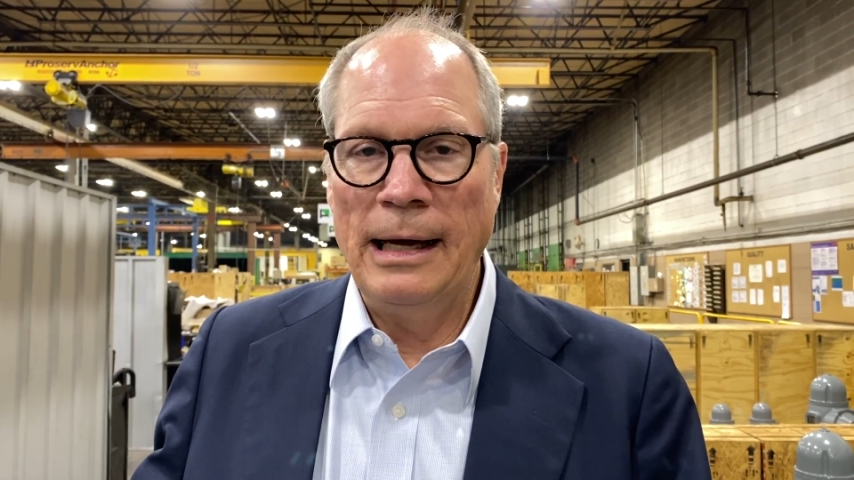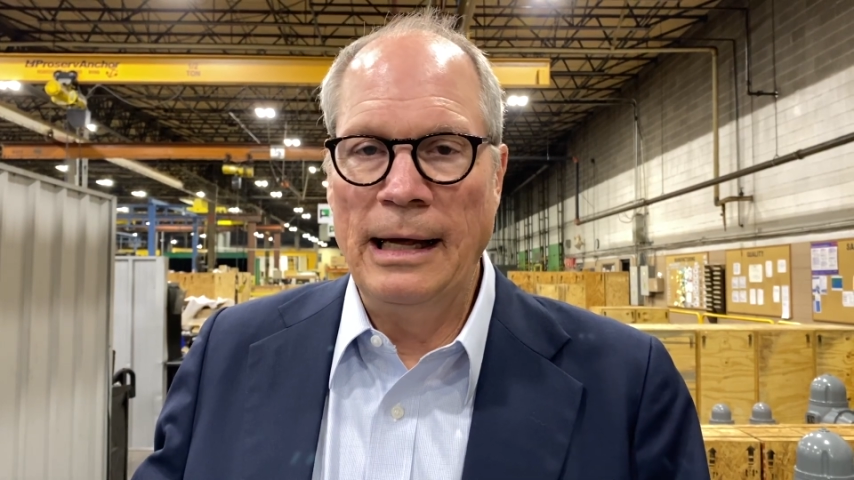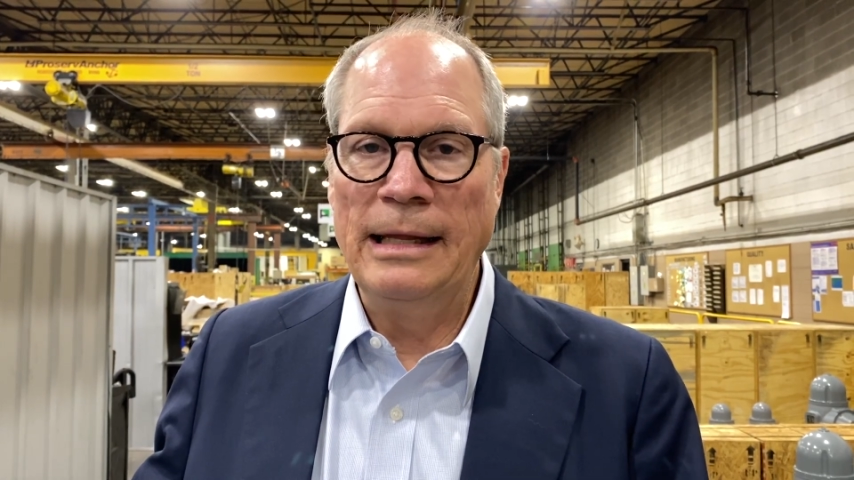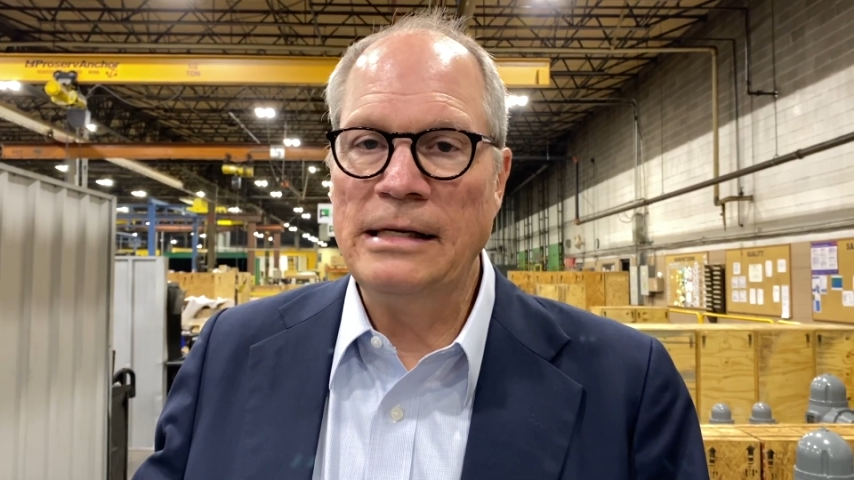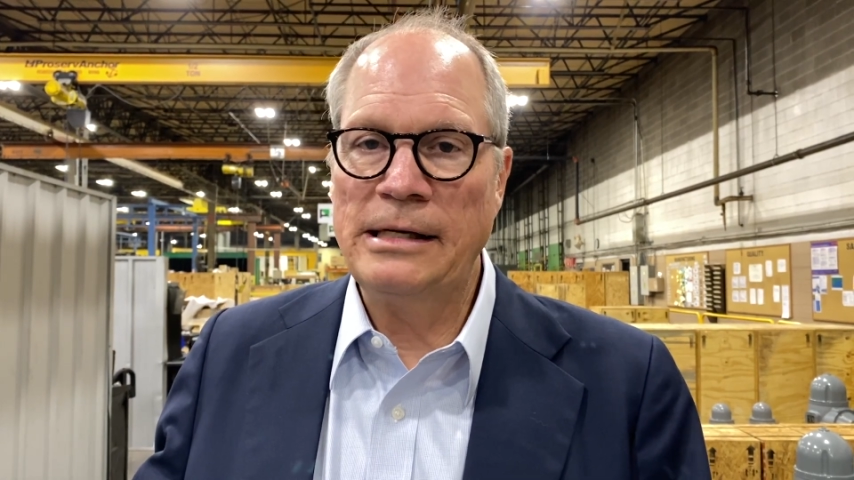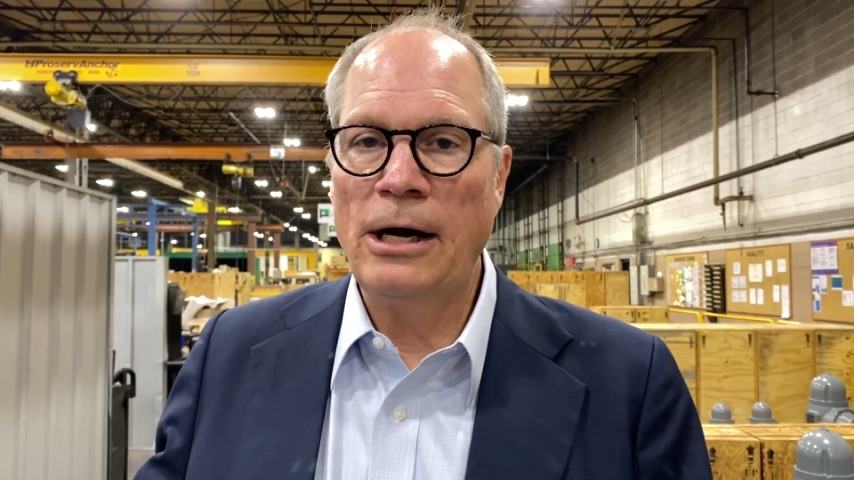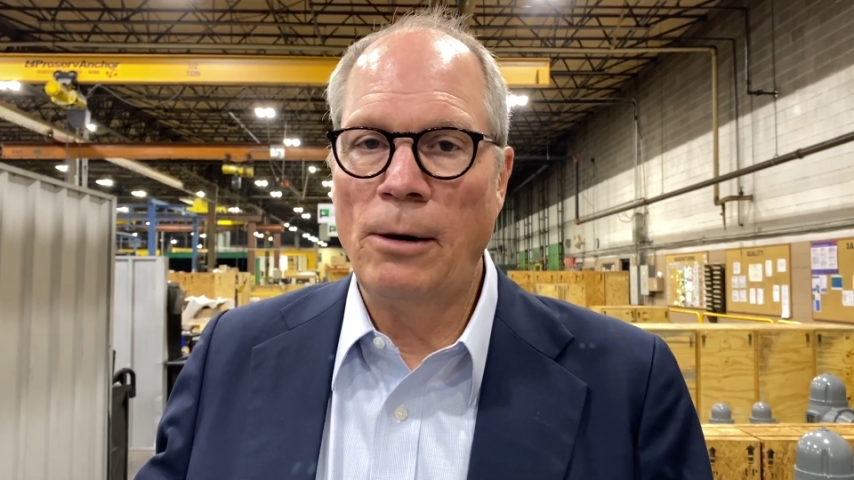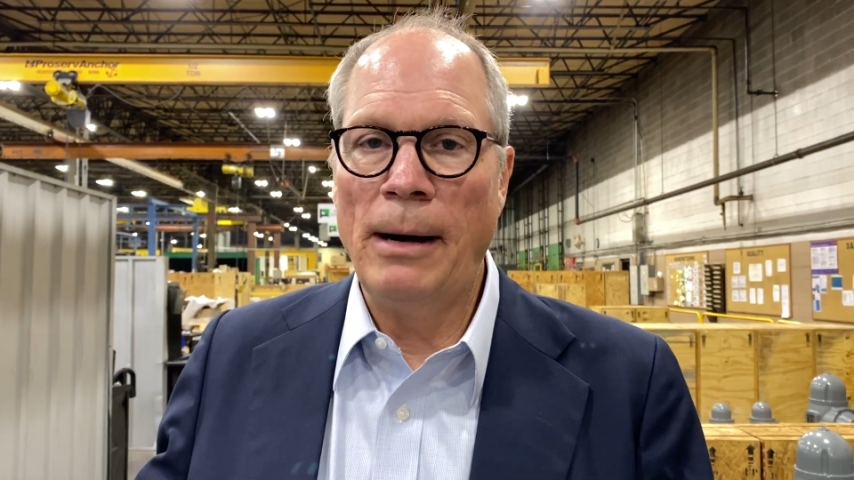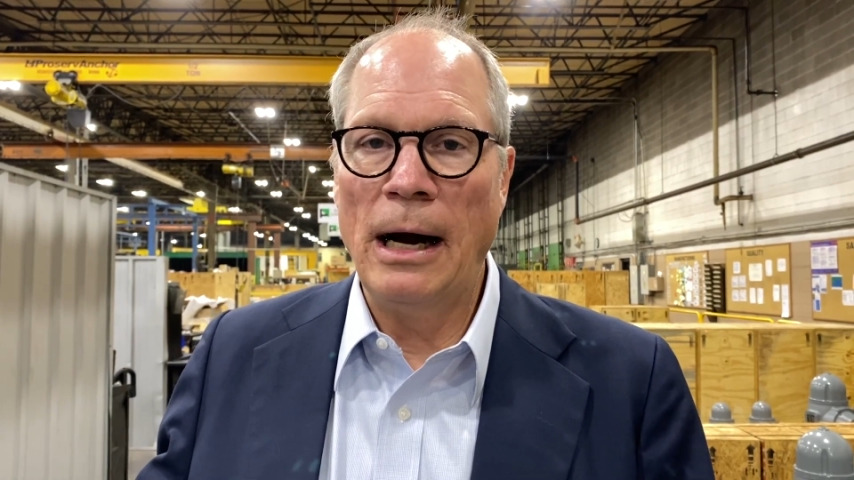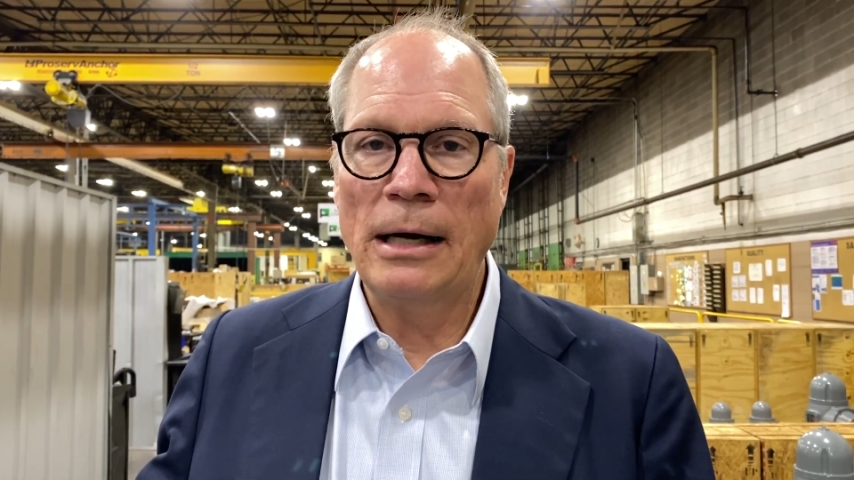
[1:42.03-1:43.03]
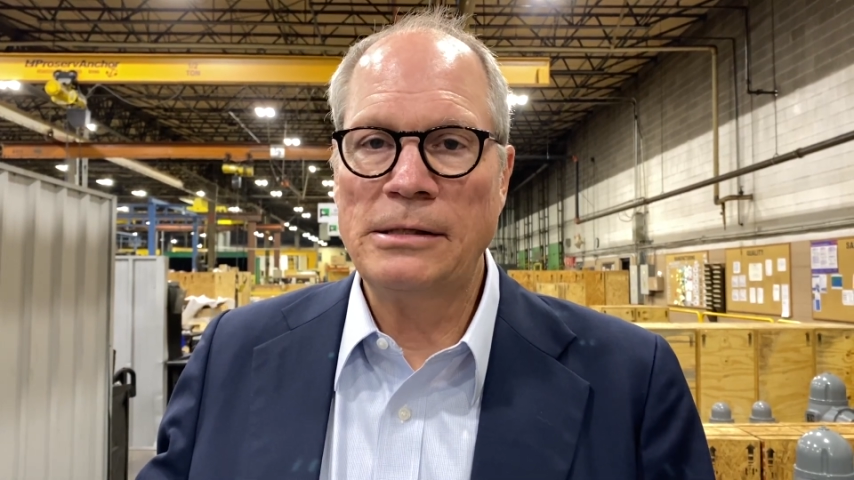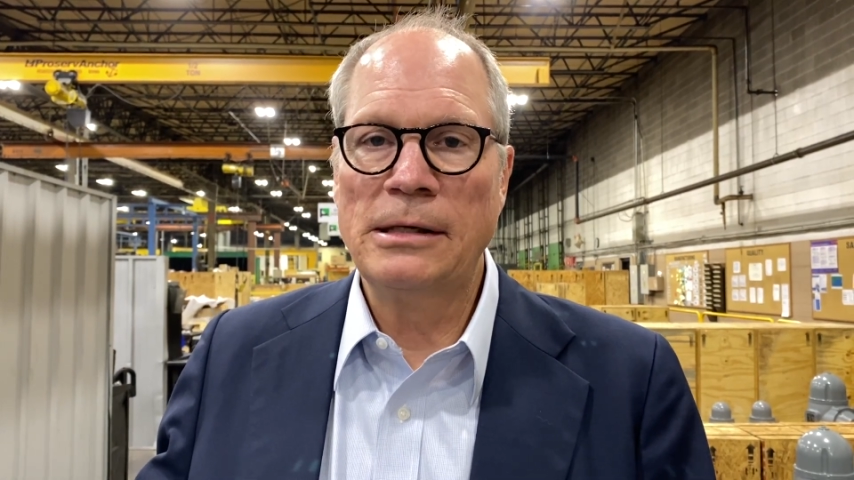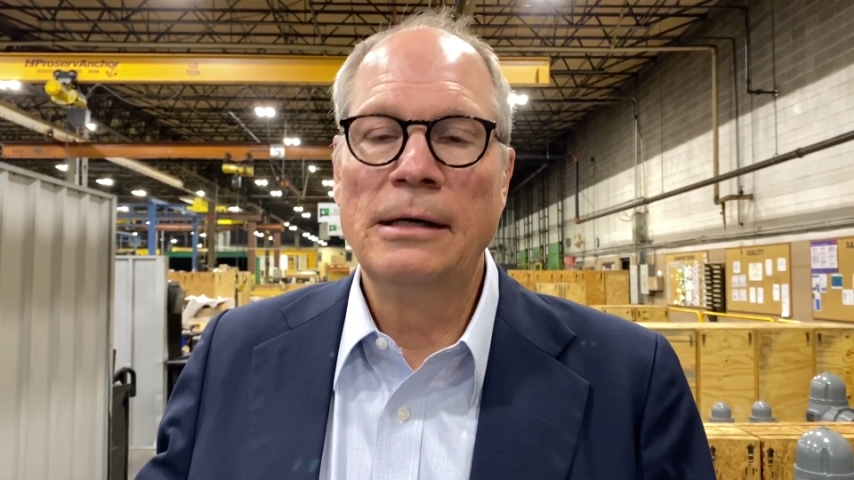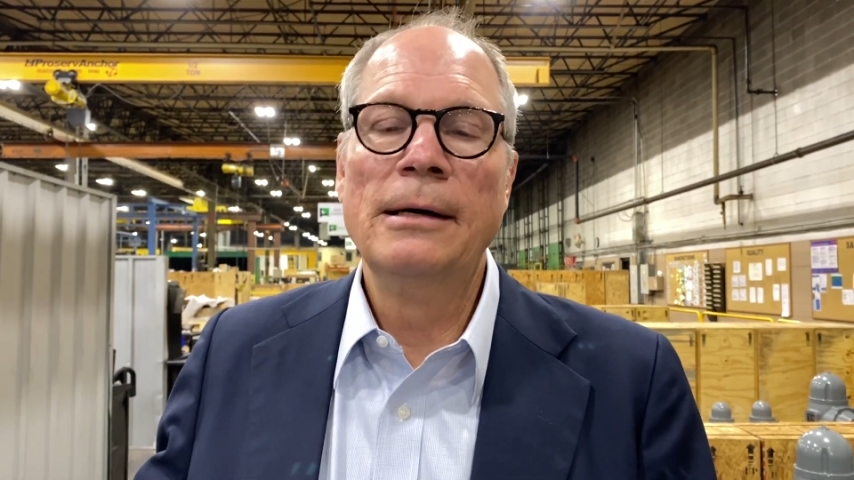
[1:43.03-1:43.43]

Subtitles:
in this gearbox.